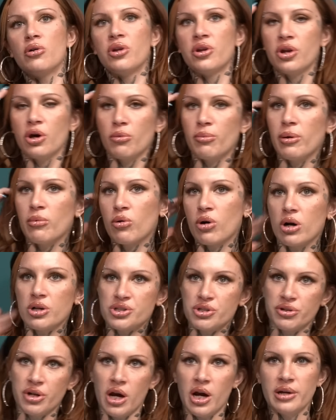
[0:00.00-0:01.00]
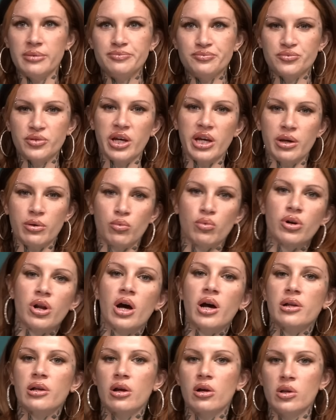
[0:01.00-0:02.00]
no, no. But we're also not like we're
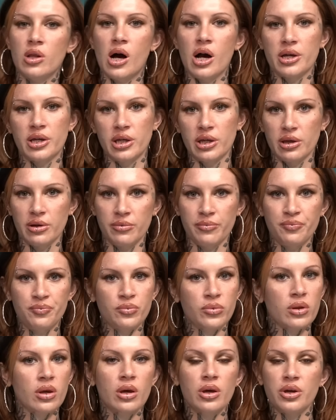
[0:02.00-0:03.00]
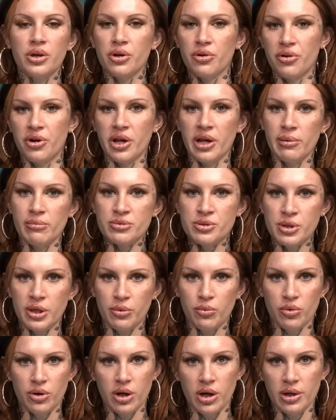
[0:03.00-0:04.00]
not clocking your names. Like
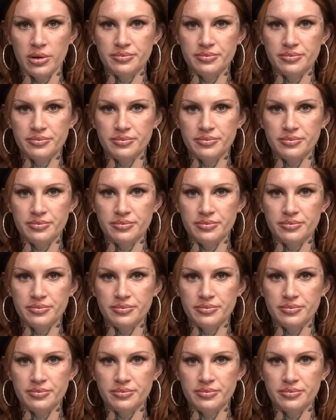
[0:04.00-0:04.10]
no, we